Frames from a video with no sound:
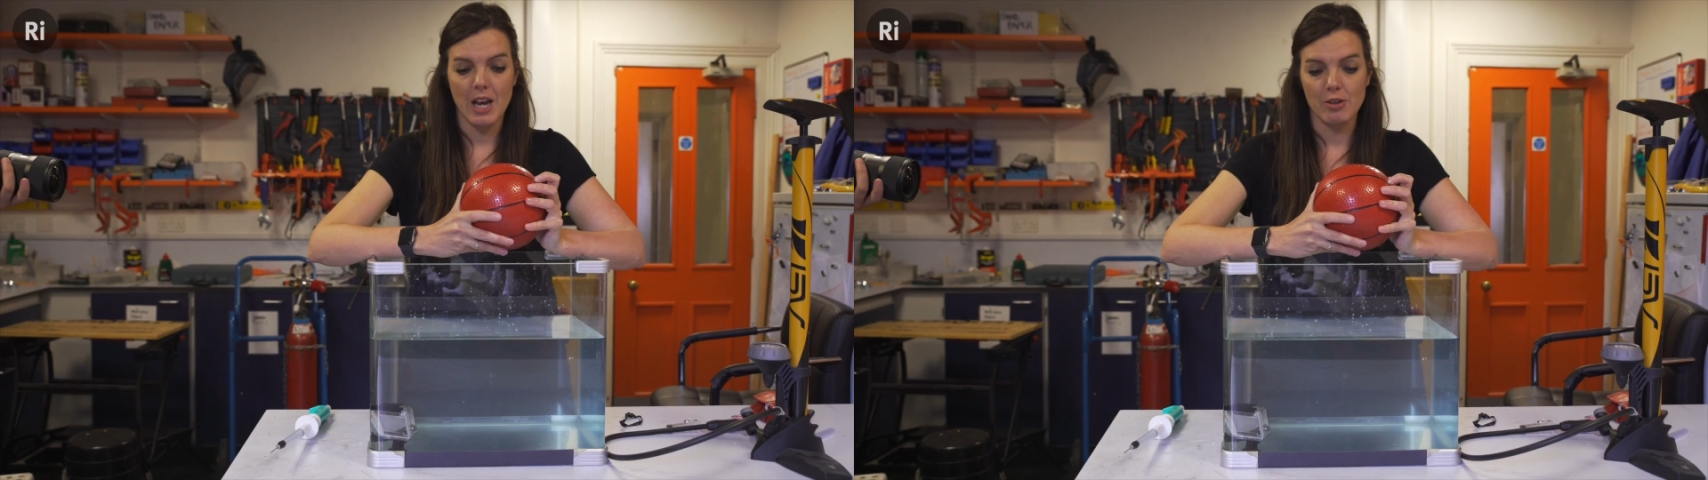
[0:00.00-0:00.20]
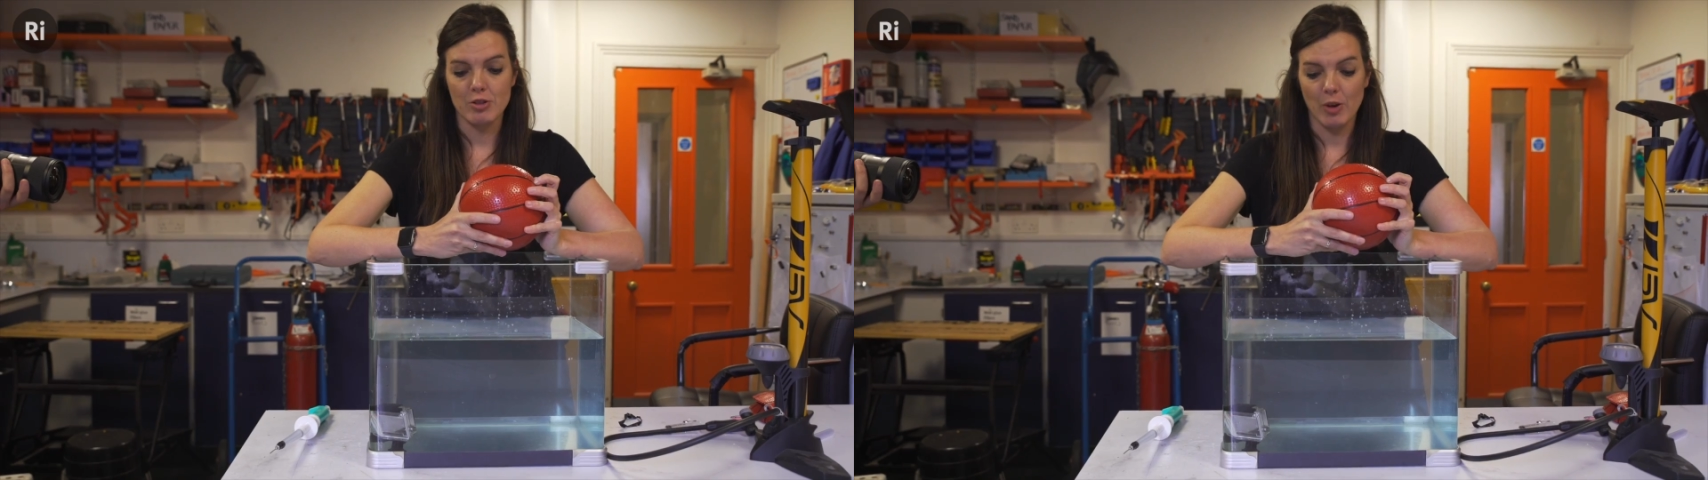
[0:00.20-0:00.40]

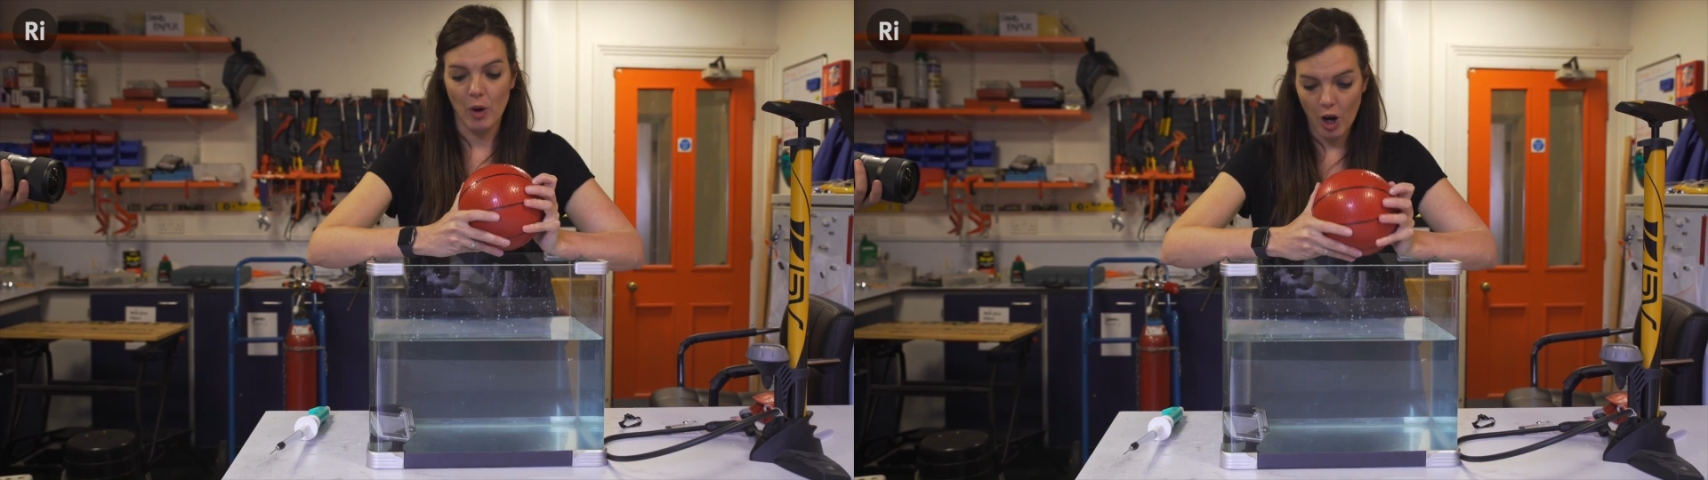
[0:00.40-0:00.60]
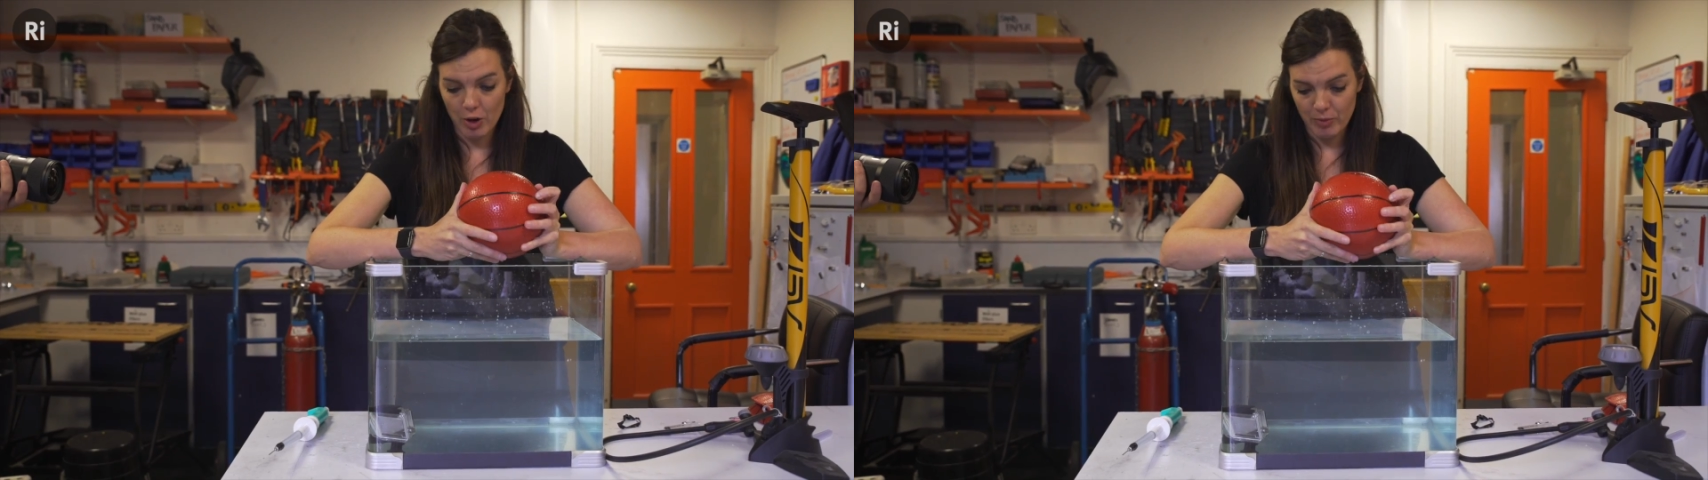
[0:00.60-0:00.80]
And so
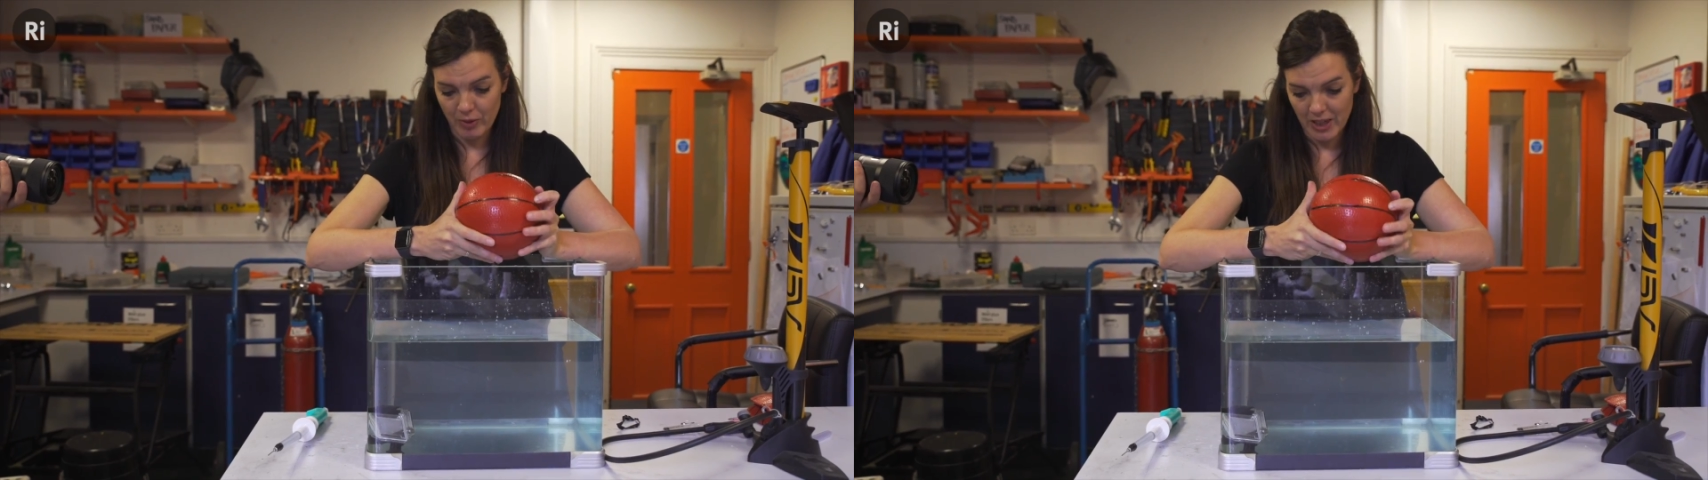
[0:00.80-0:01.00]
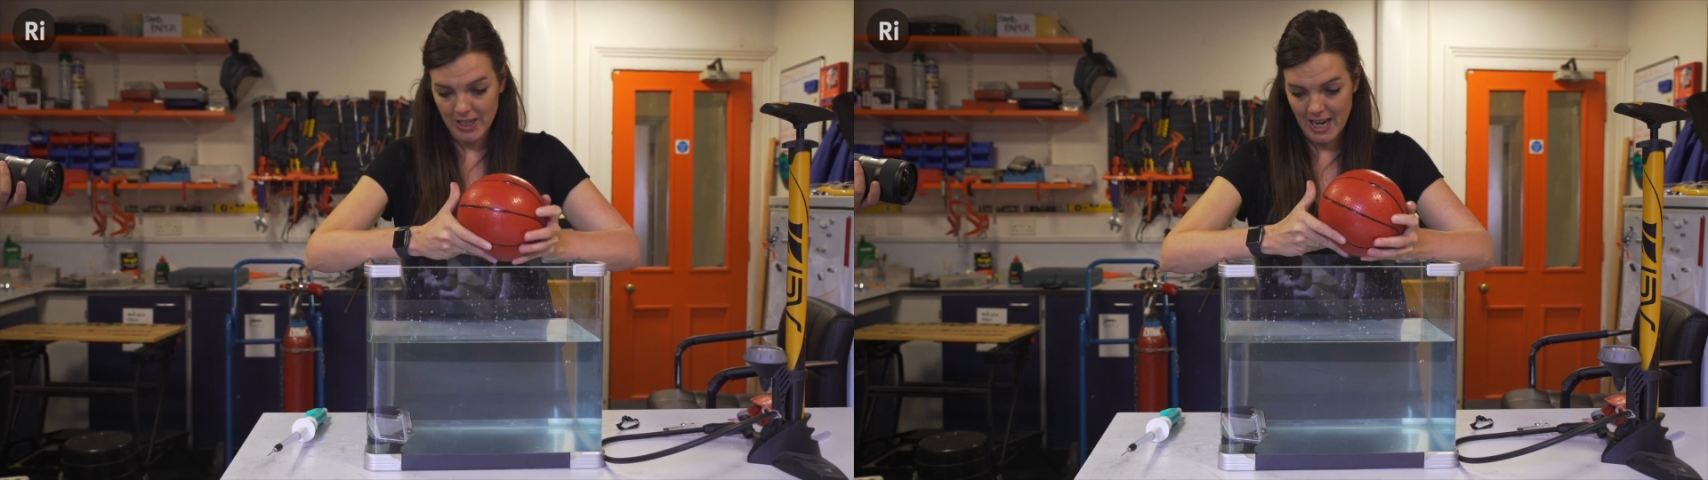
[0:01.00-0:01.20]

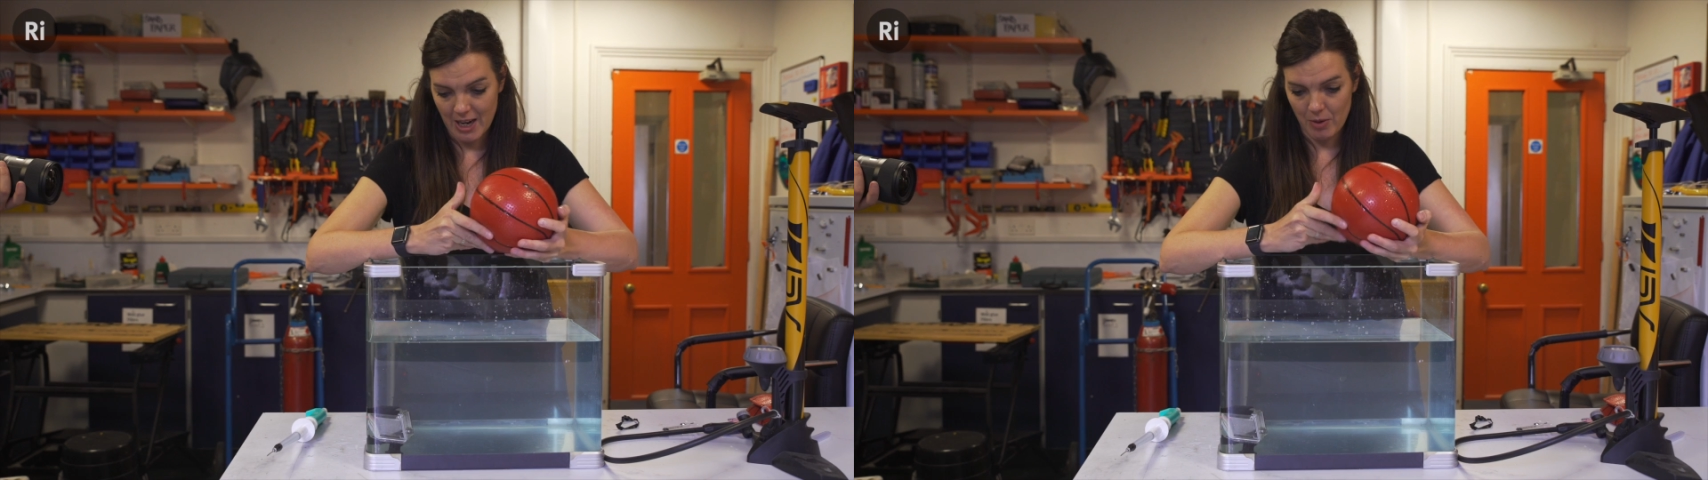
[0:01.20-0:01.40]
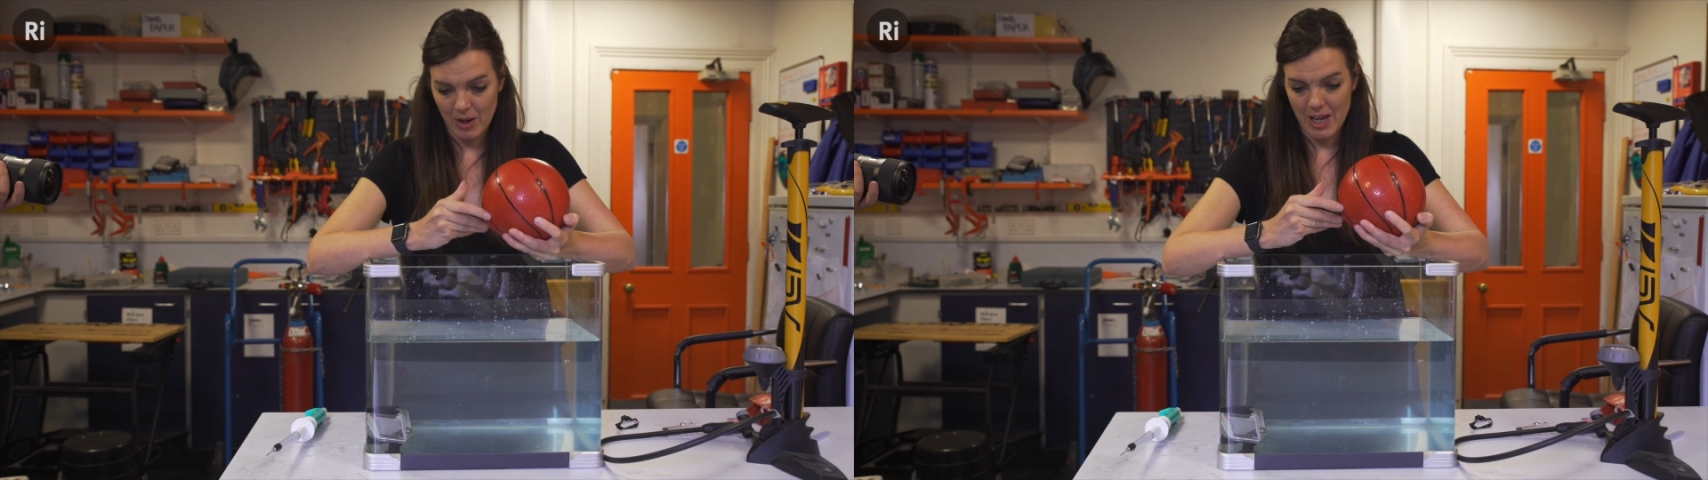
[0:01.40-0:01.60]
hopefully now